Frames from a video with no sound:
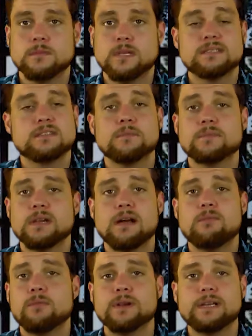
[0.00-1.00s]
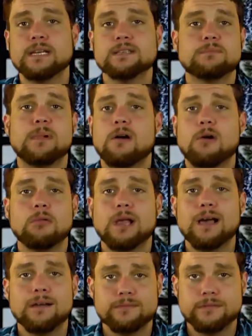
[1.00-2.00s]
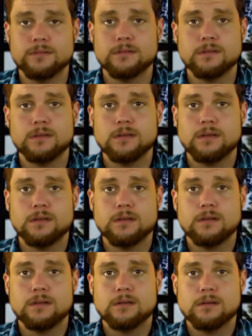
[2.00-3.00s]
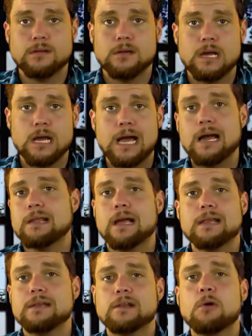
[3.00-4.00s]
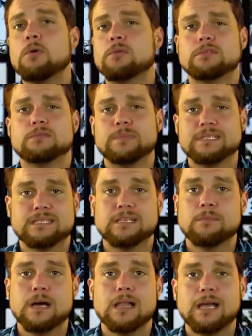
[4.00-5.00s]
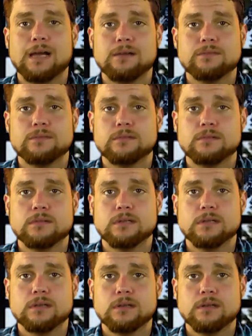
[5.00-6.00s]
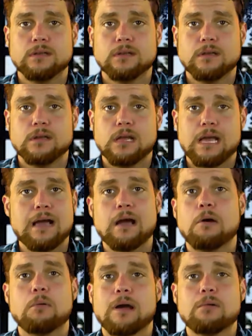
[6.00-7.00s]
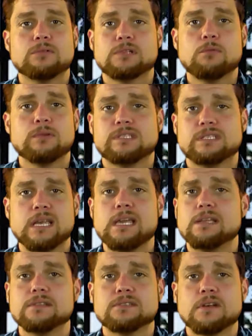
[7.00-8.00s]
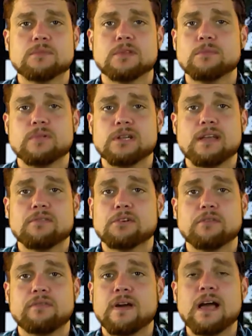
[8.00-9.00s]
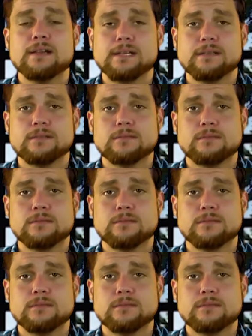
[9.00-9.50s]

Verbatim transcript: That's something I've went against my whole life. I, I didn't know what was missing in my life. I, I was always seeking something but never could find it.